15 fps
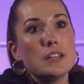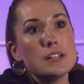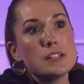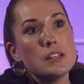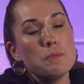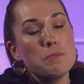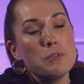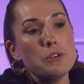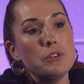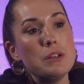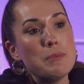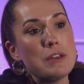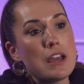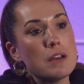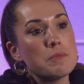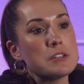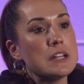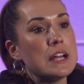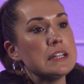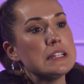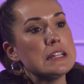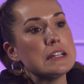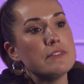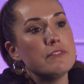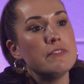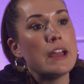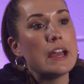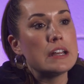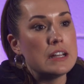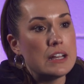this that beauty becomes an idea of
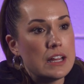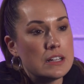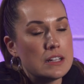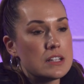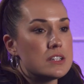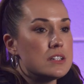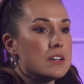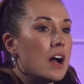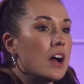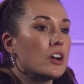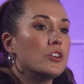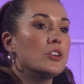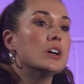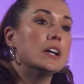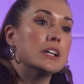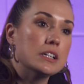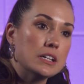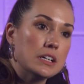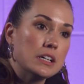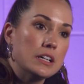vanity and it's not good